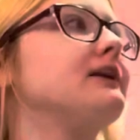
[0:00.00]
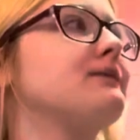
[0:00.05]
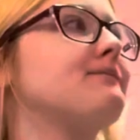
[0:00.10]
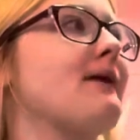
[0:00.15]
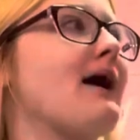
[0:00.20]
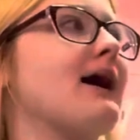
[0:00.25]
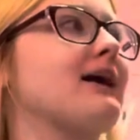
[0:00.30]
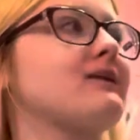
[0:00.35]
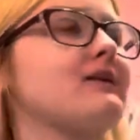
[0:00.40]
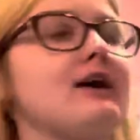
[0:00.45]
the
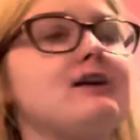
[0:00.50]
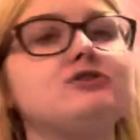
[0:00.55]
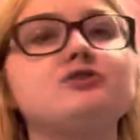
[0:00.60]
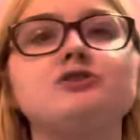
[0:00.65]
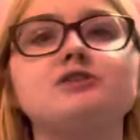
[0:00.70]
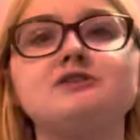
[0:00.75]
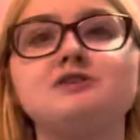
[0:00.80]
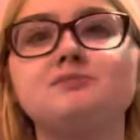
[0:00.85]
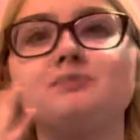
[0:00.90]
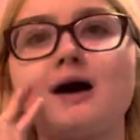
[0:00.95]
background,
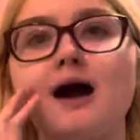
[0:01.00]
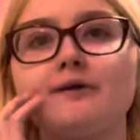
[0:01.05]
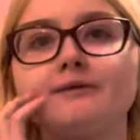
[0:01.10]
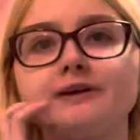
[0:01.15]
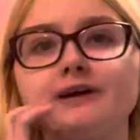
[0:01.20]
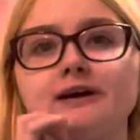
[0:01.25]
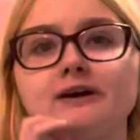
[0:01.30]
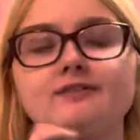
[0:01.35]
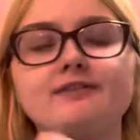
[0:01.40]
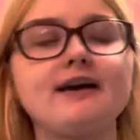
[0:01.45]
so you'll probably
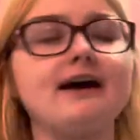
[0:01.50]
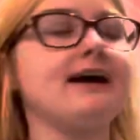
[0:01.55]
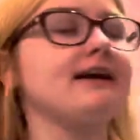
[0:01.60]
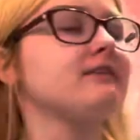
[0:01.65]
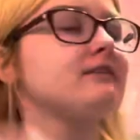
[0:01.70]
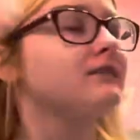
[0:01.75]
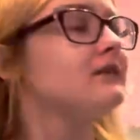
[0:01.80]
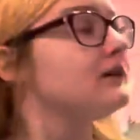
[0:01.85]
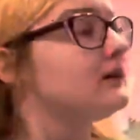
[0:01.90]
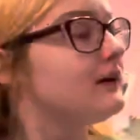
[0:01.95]
hear that.
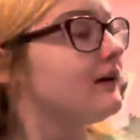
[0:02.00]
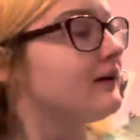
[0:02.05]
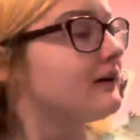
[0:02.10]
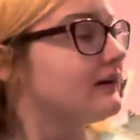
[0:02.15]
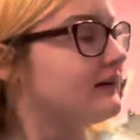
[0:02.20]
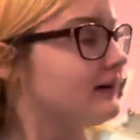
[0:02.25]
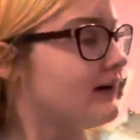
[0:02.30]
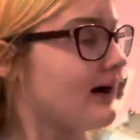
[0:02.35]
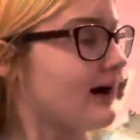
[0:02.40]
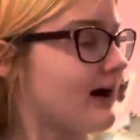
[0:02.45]

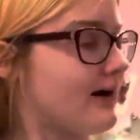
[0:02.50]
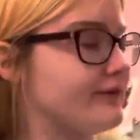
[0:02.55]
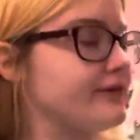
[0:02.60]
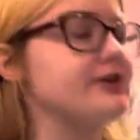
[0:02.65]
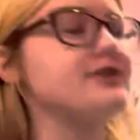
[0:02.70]
We